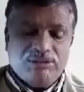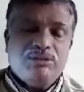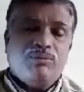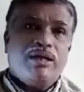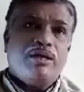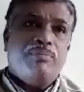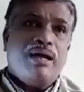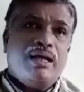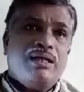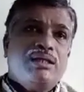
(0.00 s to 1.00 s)
divided
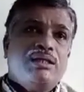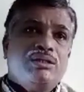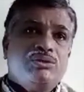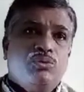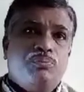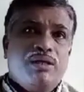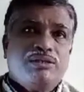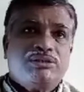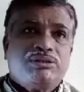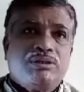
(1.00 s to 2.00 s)
by U
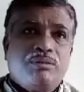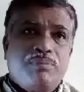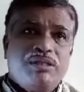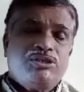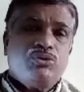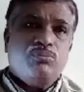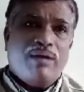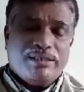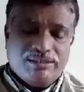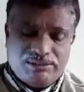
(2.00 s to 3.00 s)
plus U
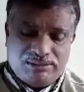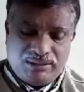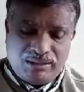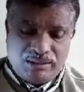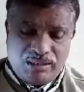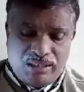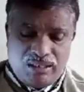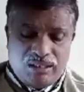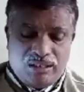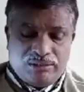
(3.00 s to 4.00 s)
minus.
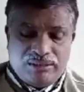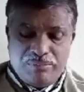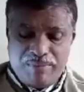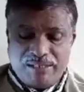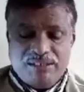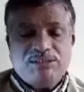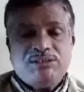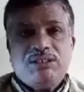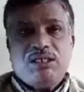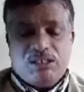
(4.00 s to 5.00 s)
T
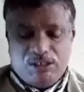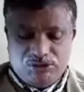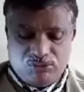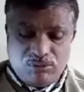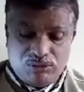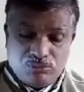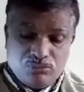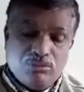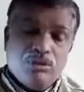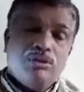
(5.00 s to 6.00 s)
minus is equal
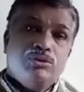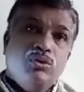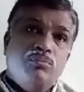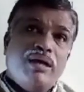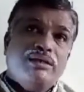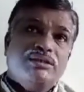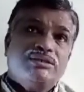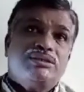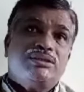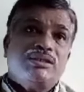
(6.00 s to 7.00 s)
to U
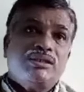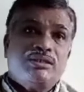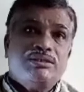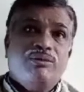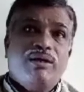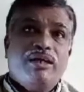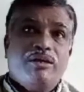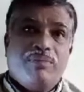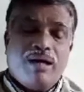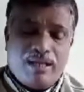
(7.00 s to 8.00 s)
minus
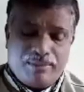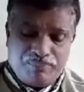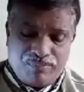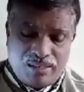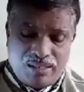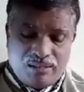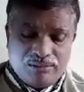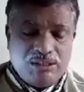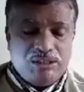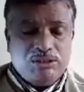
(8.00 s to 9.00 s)
divided by
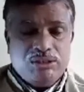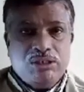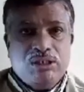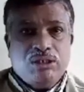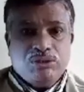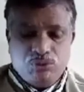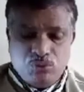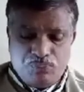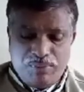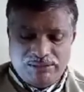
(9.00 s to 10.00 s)
the
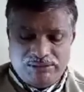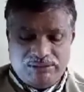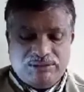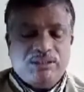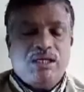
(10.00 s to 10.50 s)
U plus